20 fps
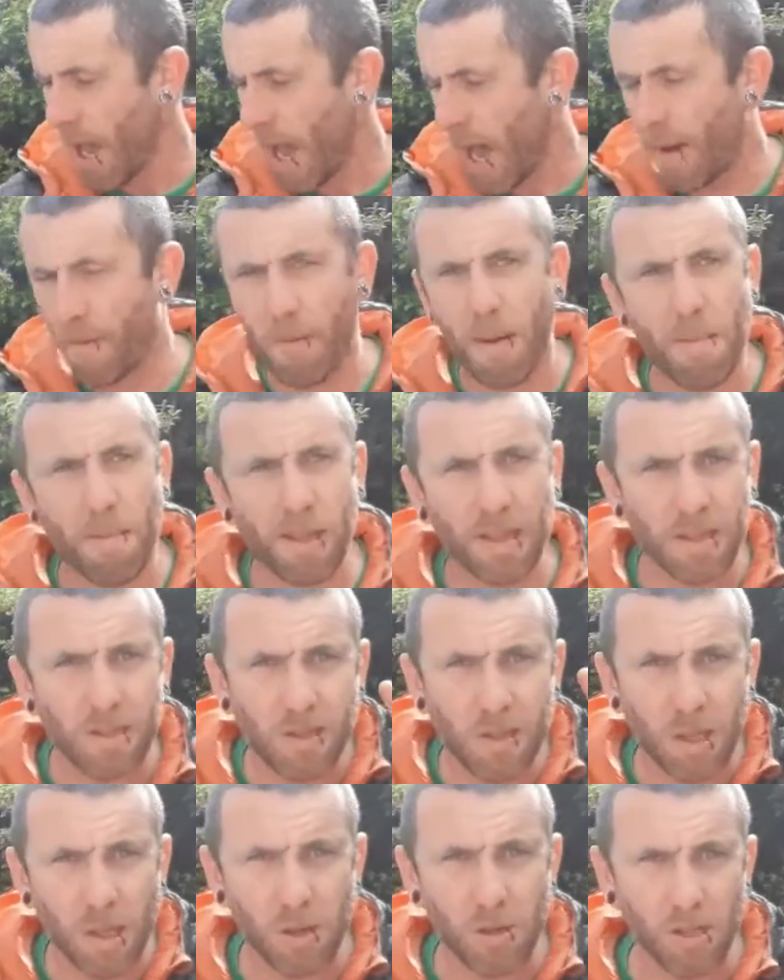And remember, there's
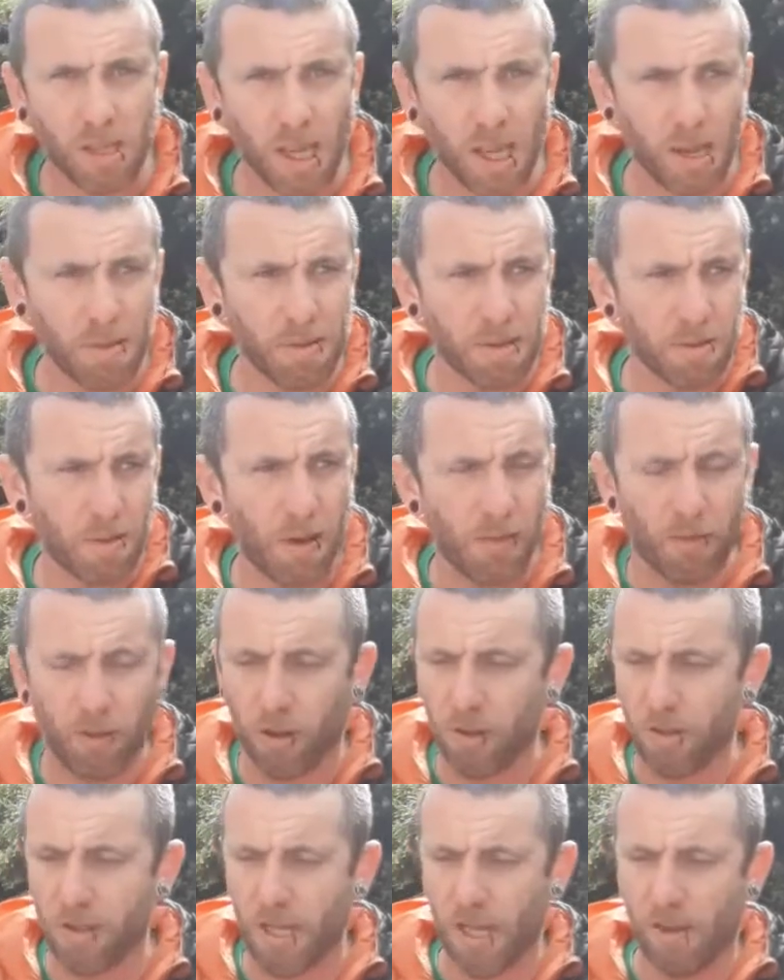two teams, so I've
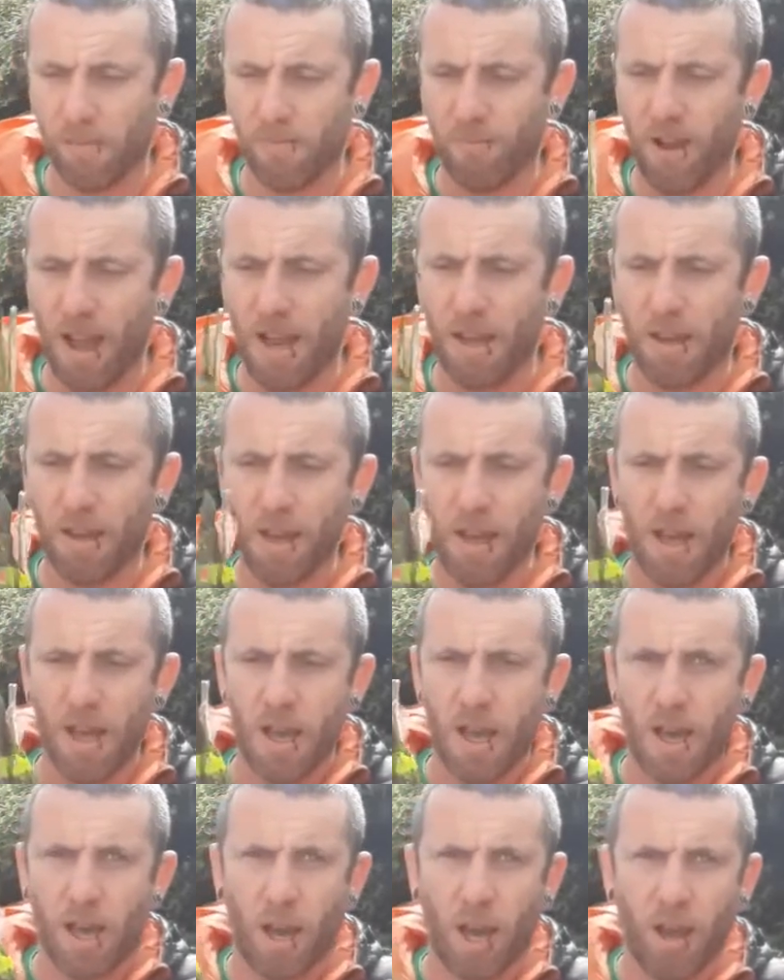got team red
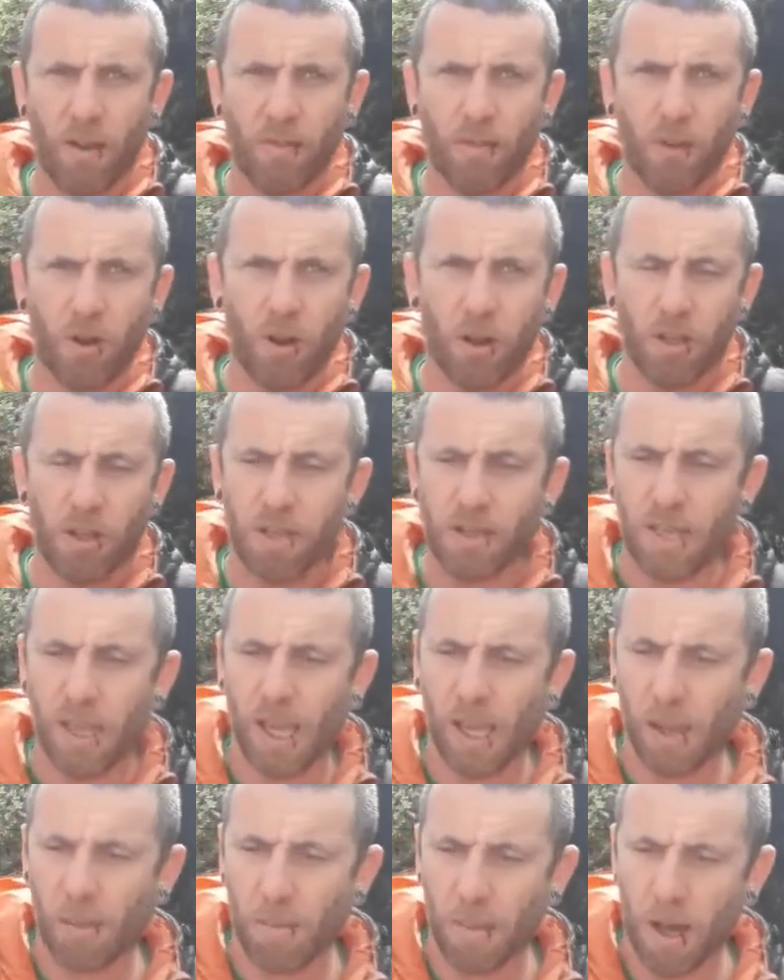and I've got
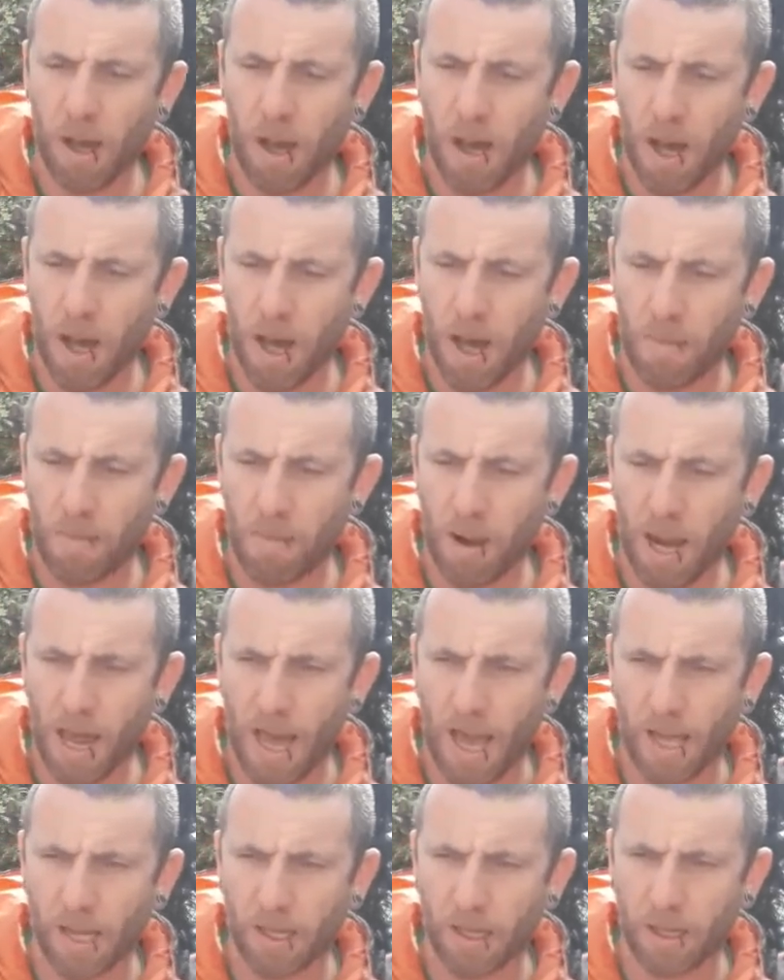team
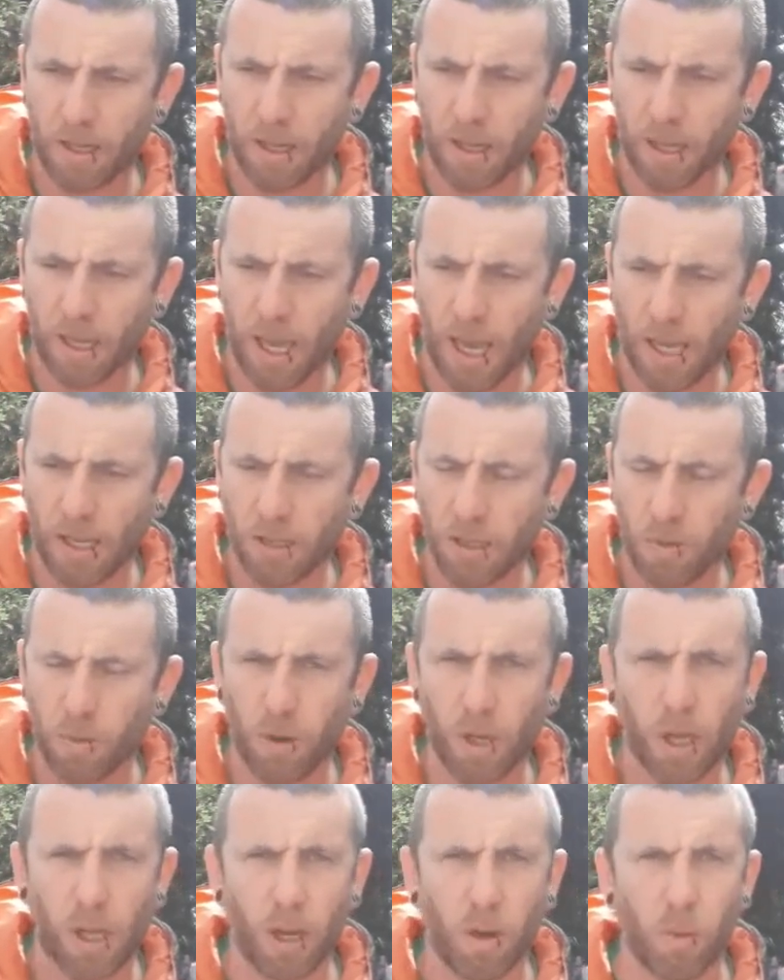black. Okay, so
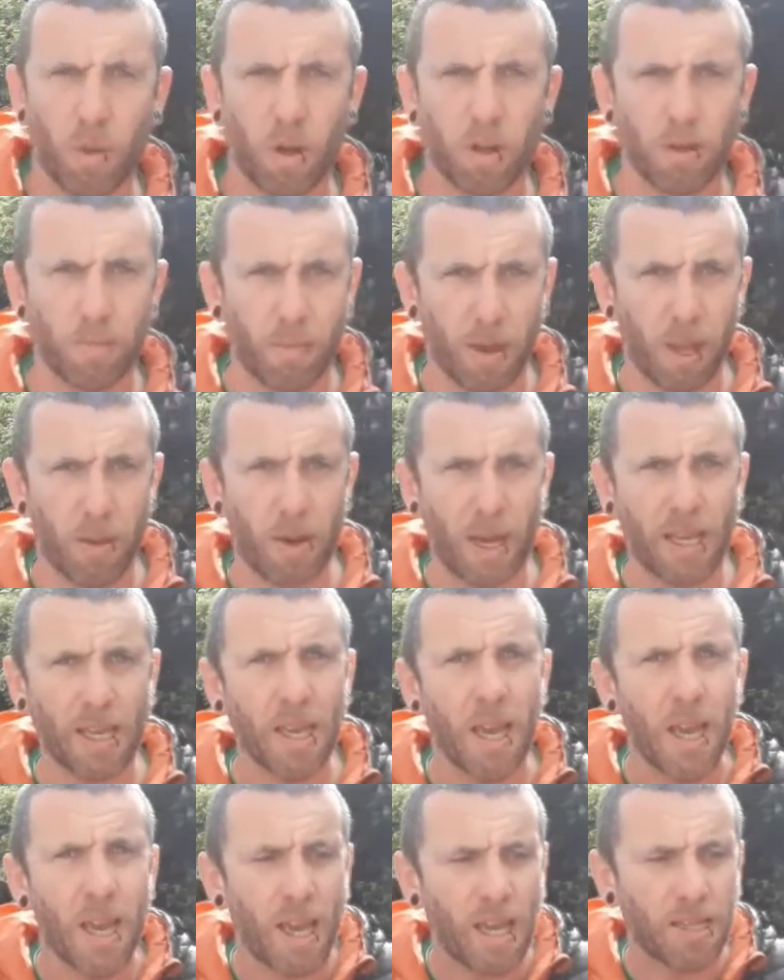what you're going to want, by the way,
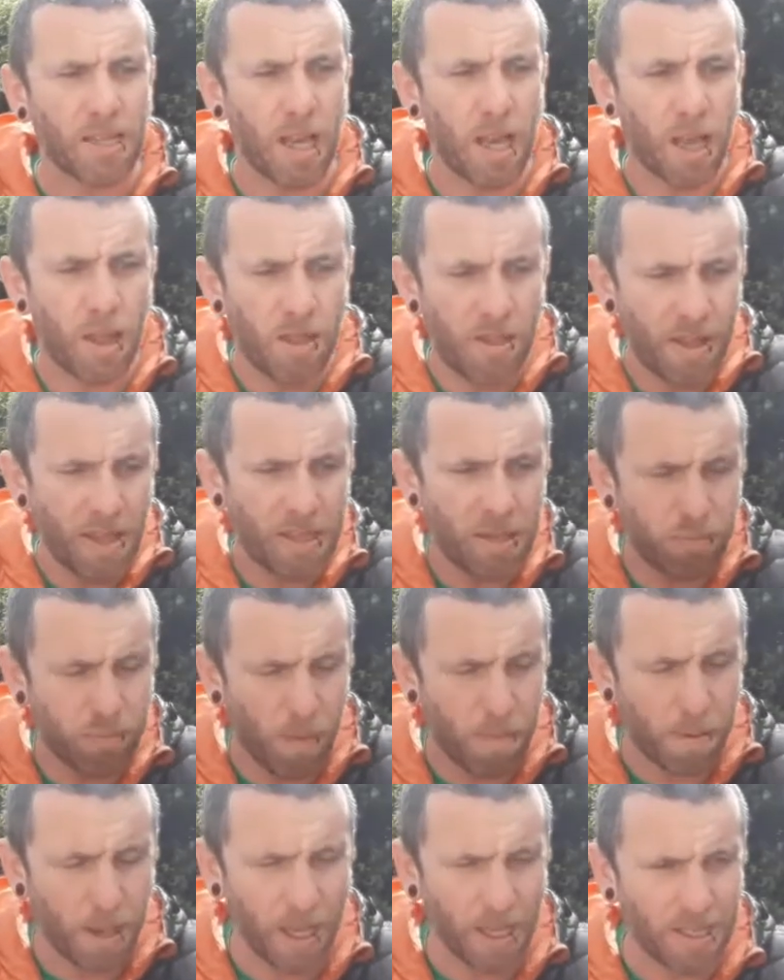is this
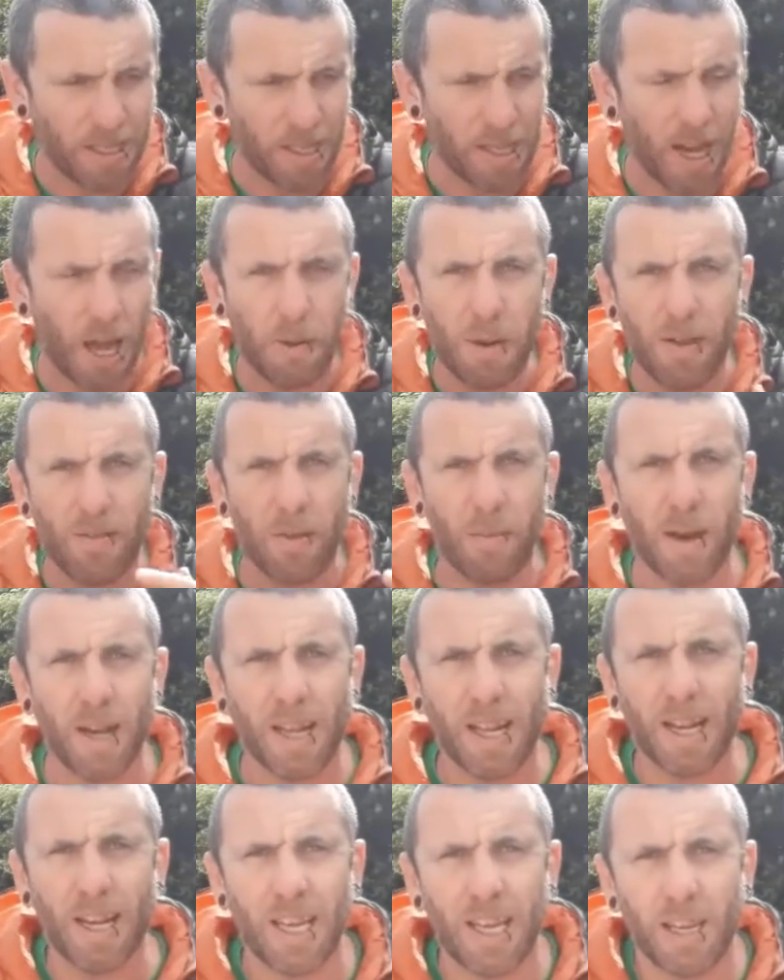repeated however
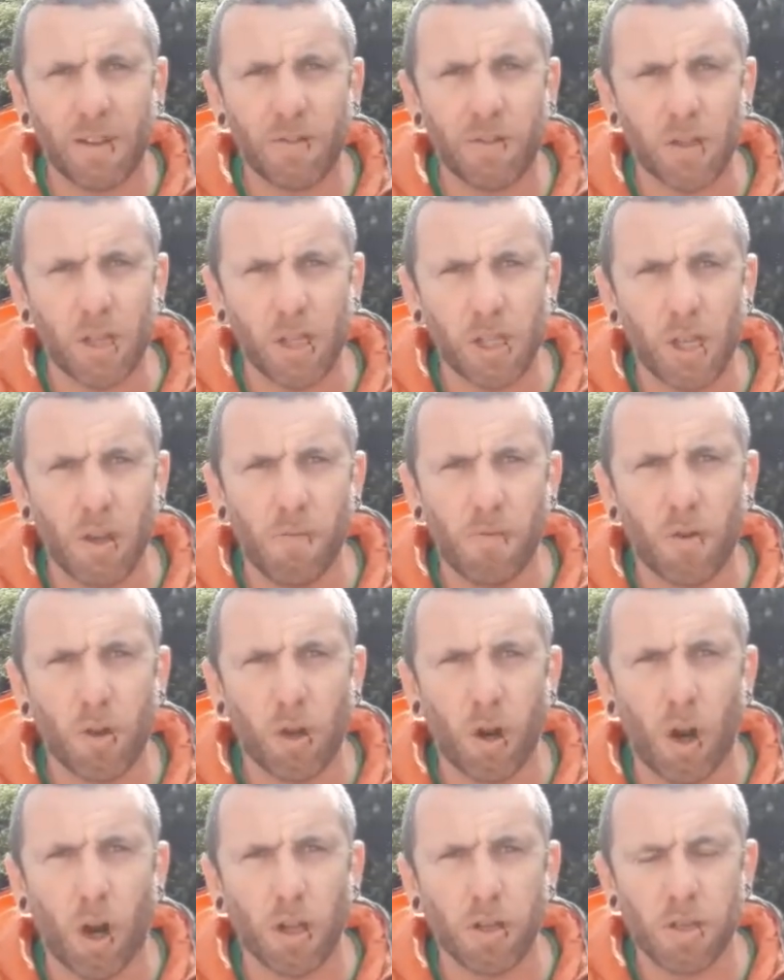many leaves you've
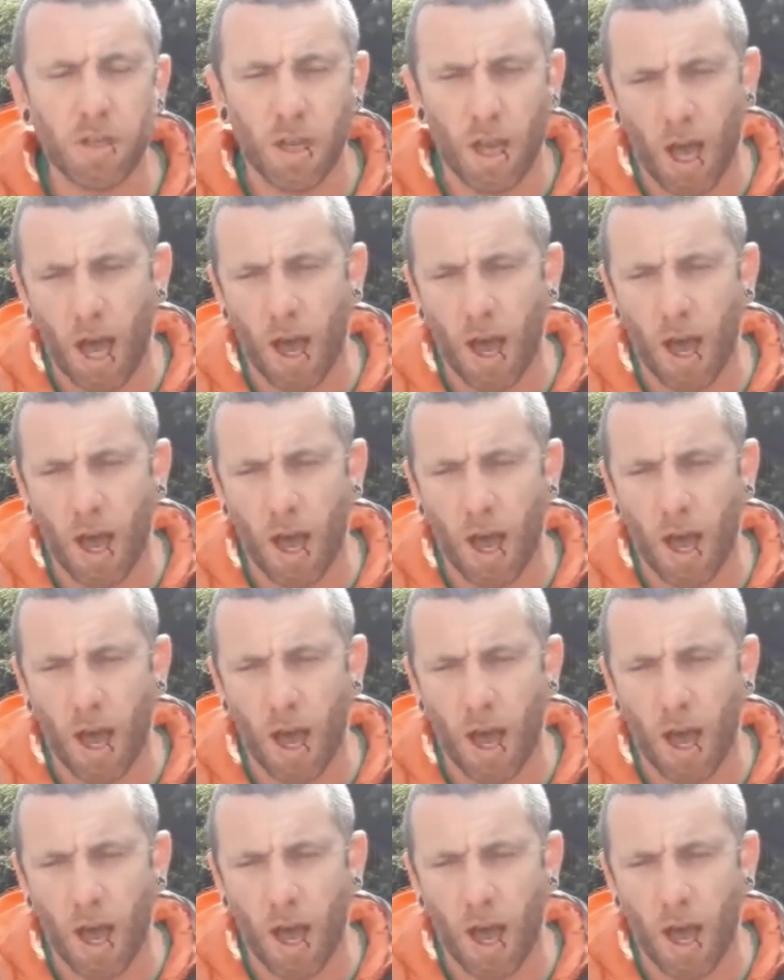got.